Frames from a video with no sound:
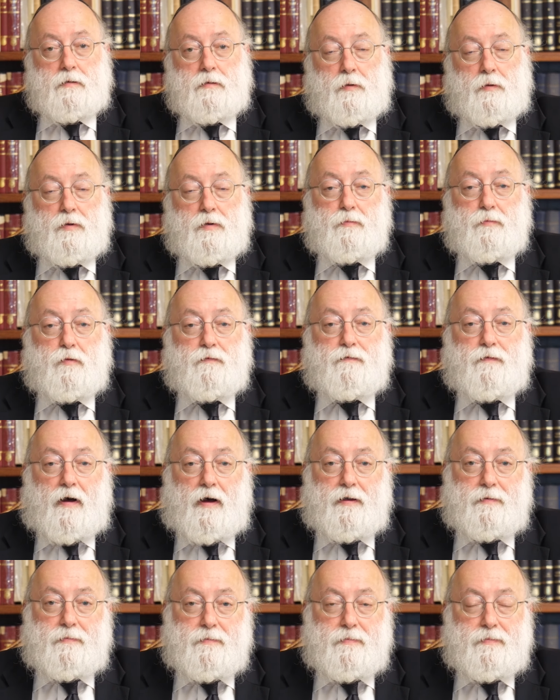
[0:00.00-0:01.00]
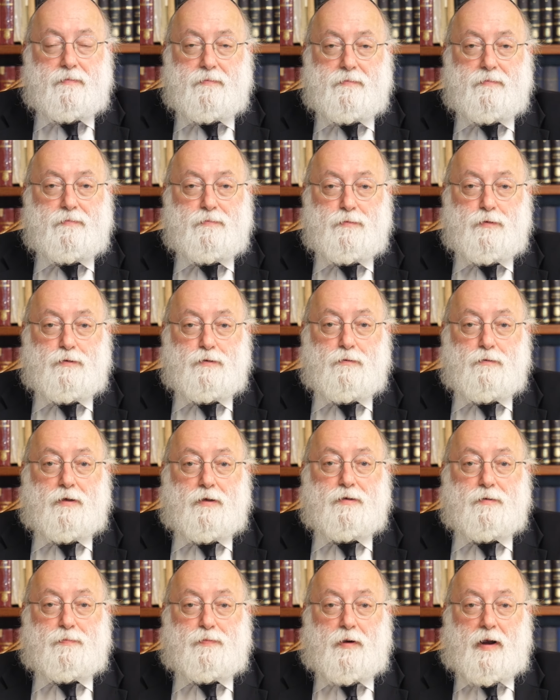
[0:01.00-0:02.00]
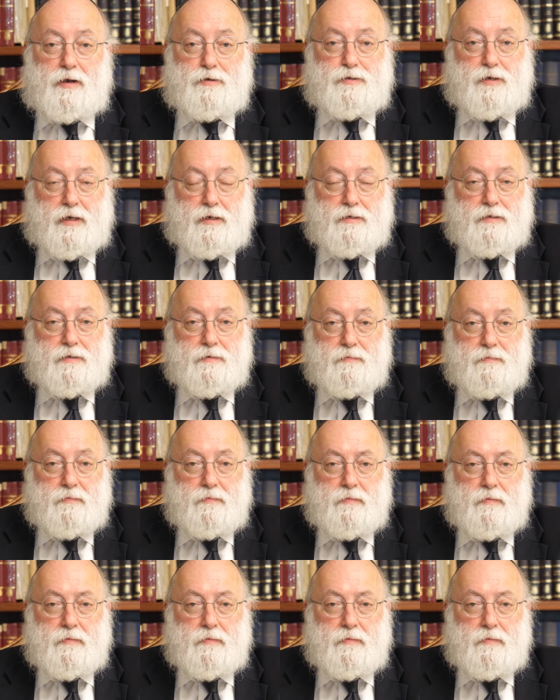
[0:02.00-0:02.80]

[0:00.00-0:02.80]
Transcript: then we'd move on to do other projects.